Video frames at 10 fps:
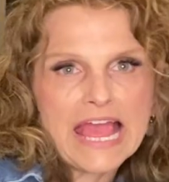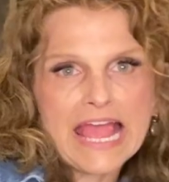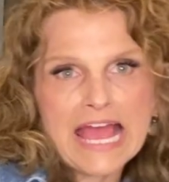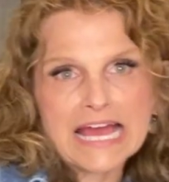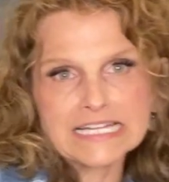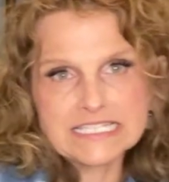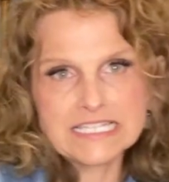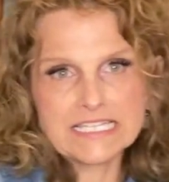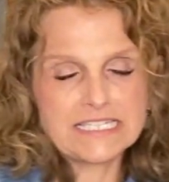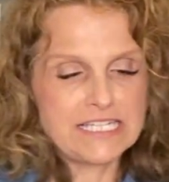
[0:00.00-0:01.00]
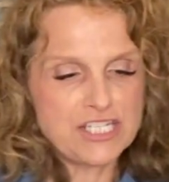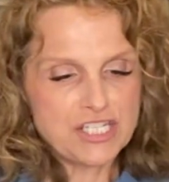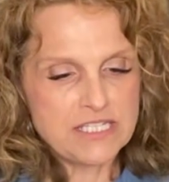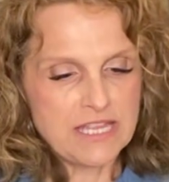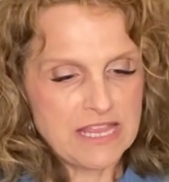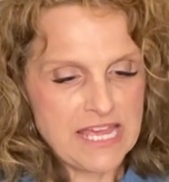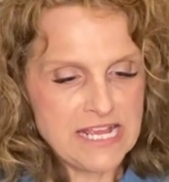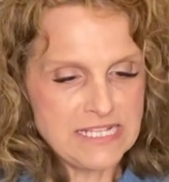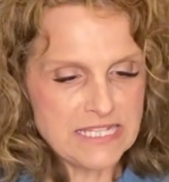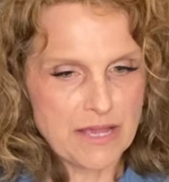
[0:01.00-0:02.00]
At Stitches and
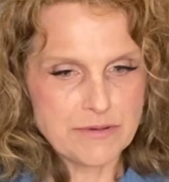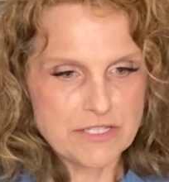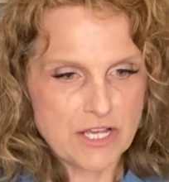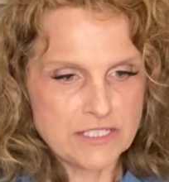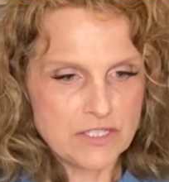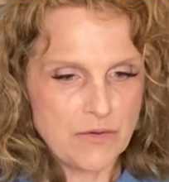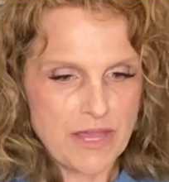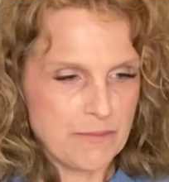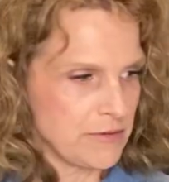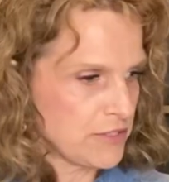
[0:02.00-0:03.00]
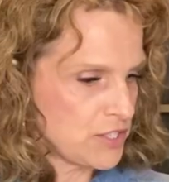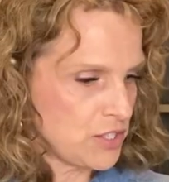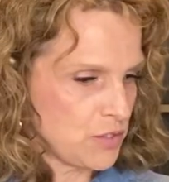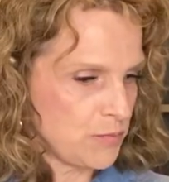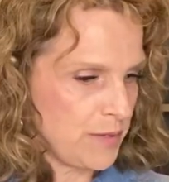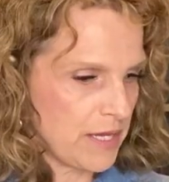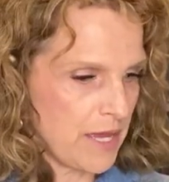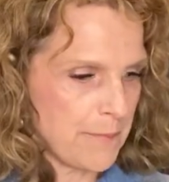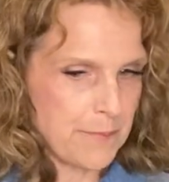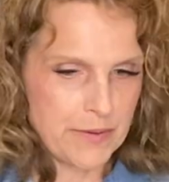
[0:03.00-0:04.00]
Things, I was also able to pick
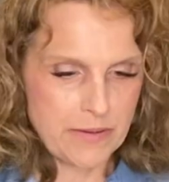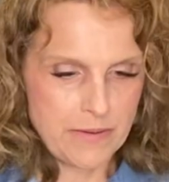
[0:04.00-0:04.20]
up,